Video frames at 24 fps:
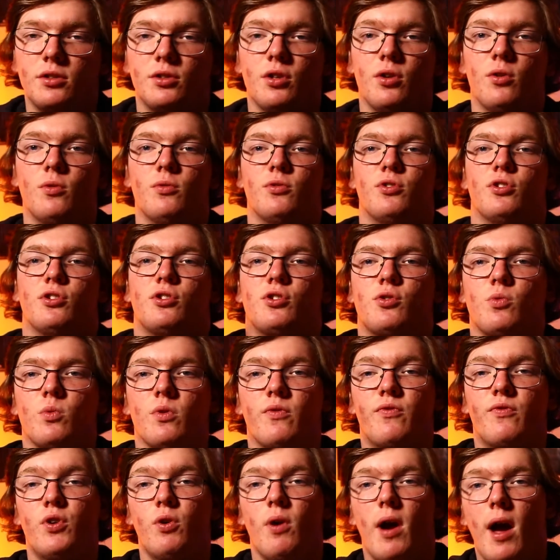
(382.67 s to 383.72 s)
to
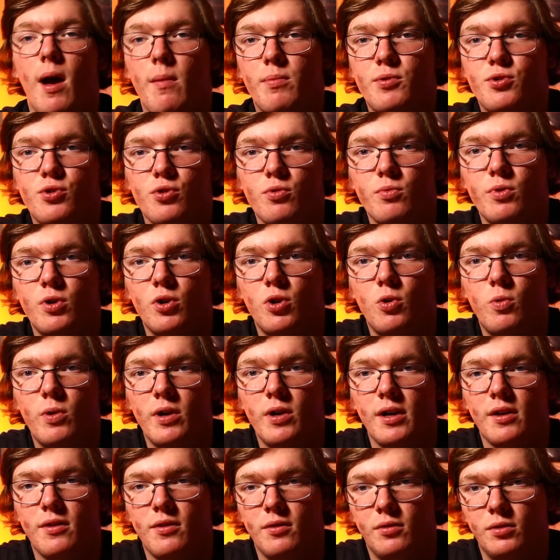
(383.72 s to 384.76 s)
review aperture real
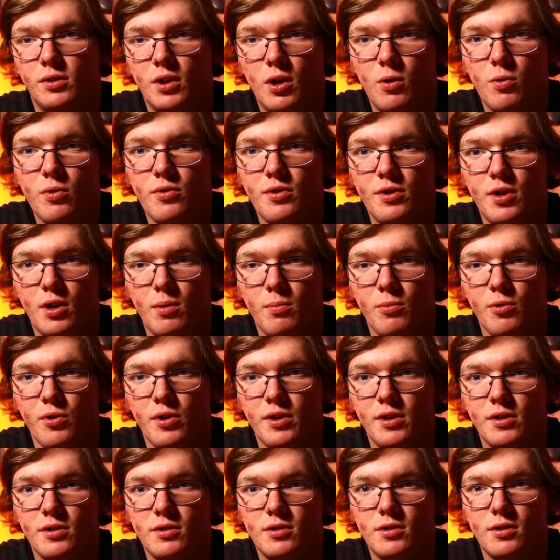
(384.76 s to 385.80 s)
quick, the lower the number
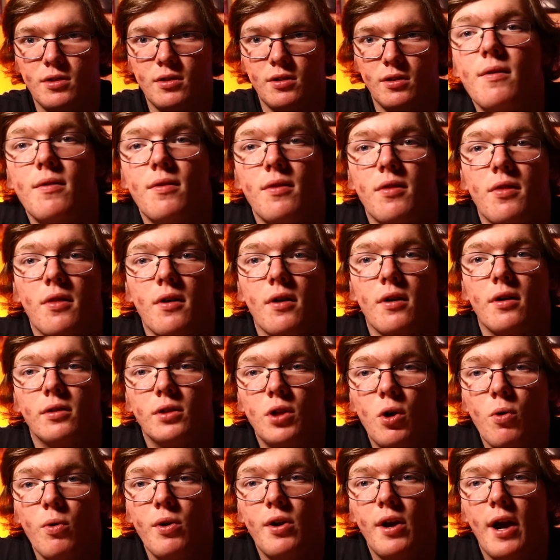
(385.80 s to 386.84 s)
is, the
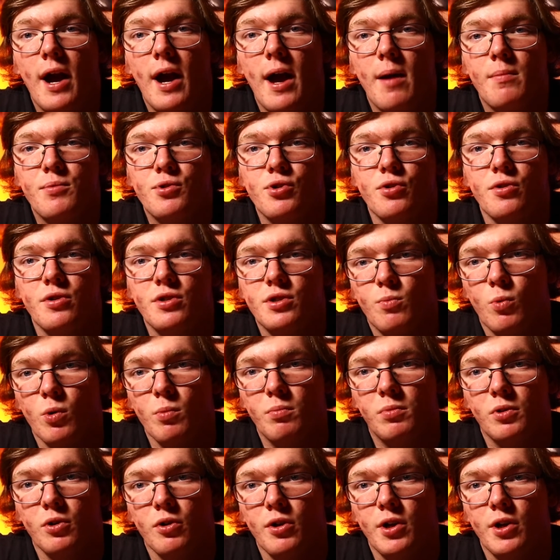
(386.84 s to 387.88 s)
lower your aperture is, the
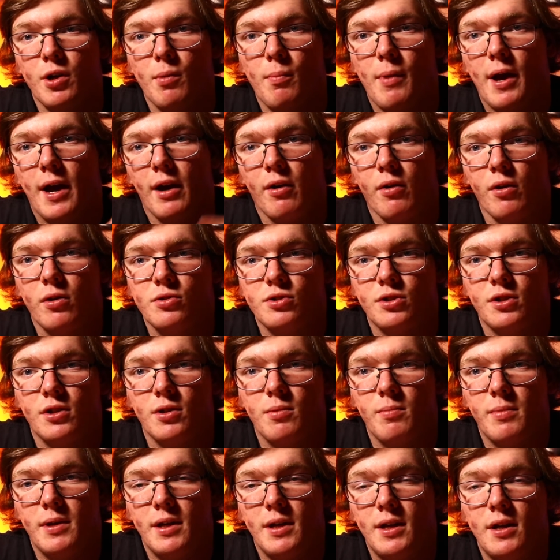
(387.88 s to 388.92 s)
more blurry your background is
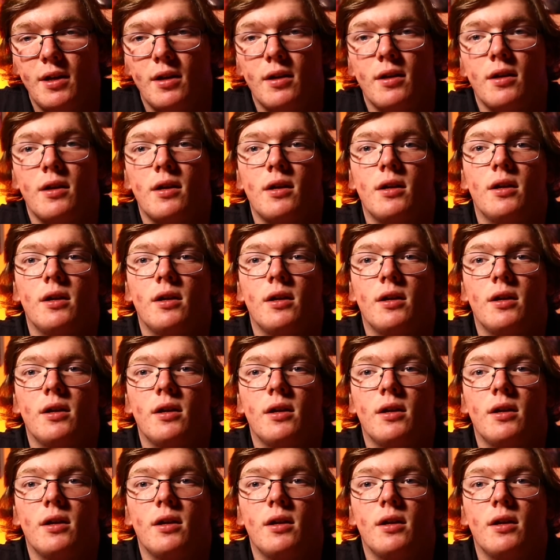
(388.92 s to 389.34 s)
going to be.